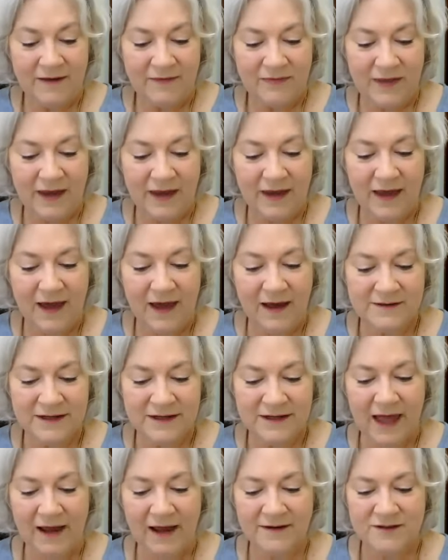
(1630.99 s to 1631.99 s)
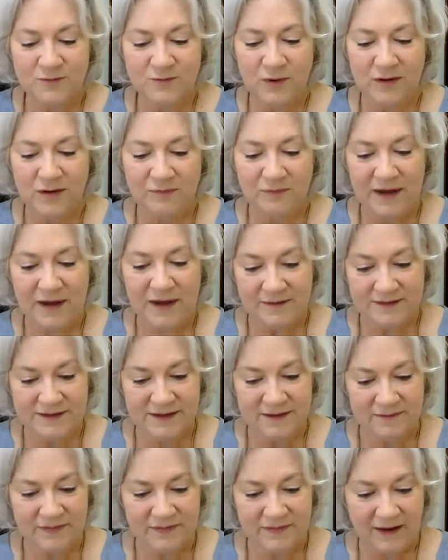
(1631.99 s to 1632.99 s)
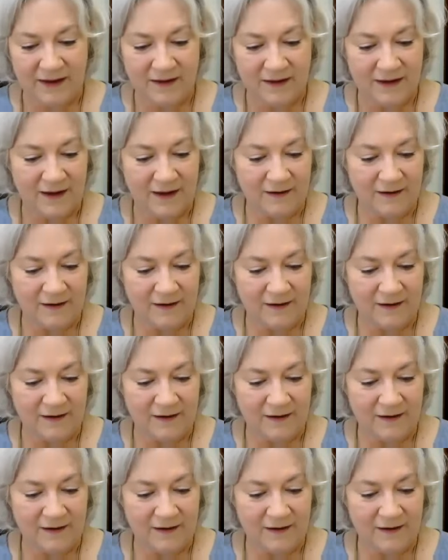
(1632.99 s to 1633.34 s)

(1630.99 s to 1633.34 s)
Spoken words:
they gan to cast what penance him they could